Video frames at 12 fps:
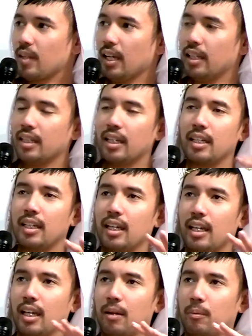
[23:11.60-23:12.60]
And, like,
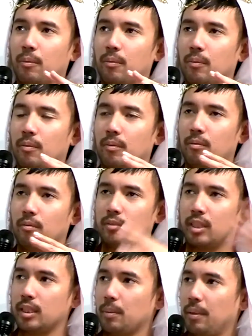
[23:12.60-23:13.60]
it
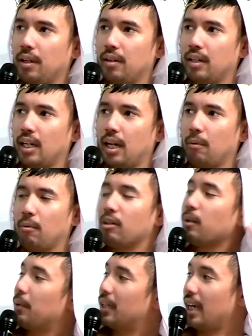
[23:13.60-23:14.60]
disappeared. And I
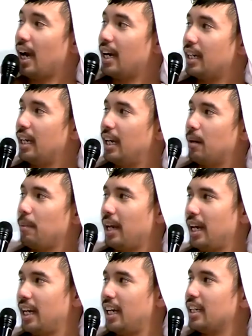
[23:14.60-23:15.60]
woke up again in a
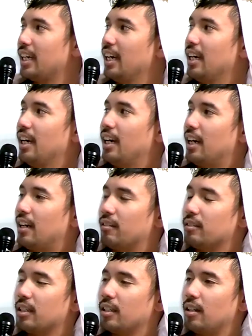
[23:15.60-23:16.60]
panic. And I
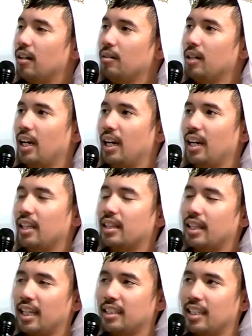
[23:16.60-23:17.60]
was like, okay,
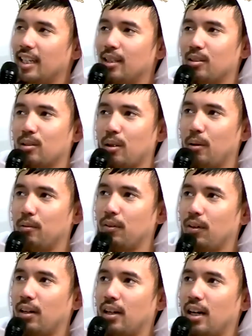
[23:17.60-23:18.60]
that's it. This is
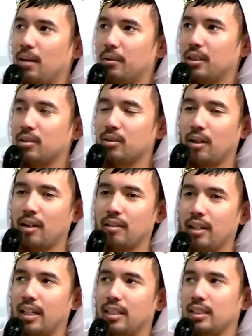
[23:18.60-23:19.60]
over. I'm going to start,
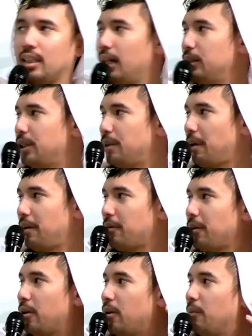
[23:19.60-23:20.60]
like, saging my
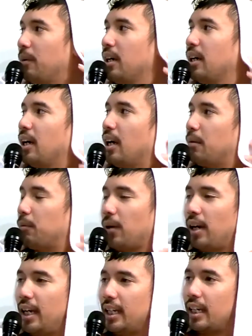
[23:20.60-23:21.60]
room and
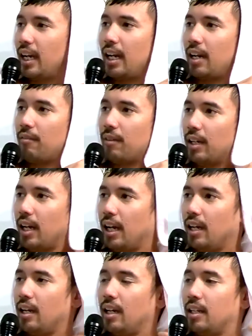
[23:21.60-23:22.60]
praying again every
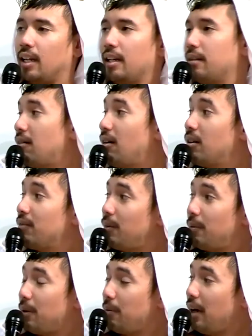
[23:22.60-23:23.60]
night. And then all of
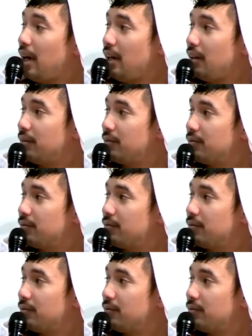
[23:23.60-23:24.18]
it went away.